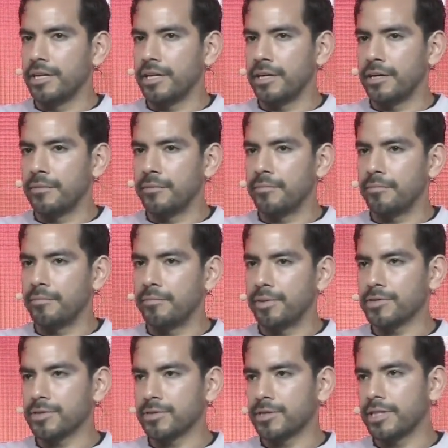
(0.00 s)
But
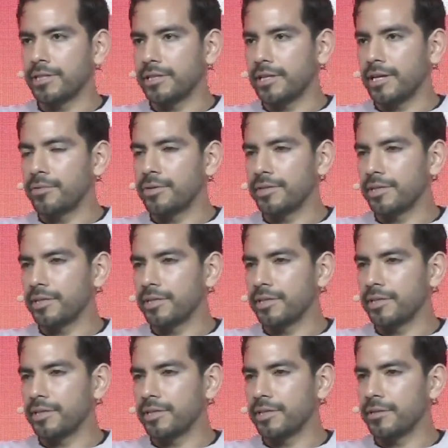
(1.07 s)
also, like how we think
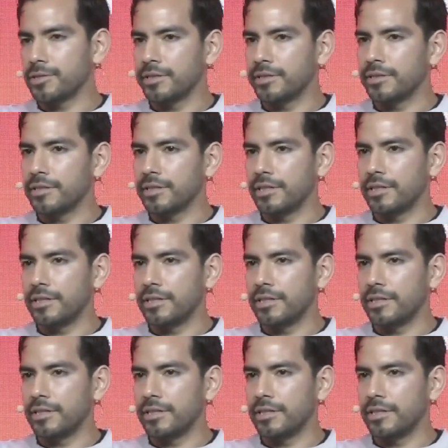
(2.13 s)
about the token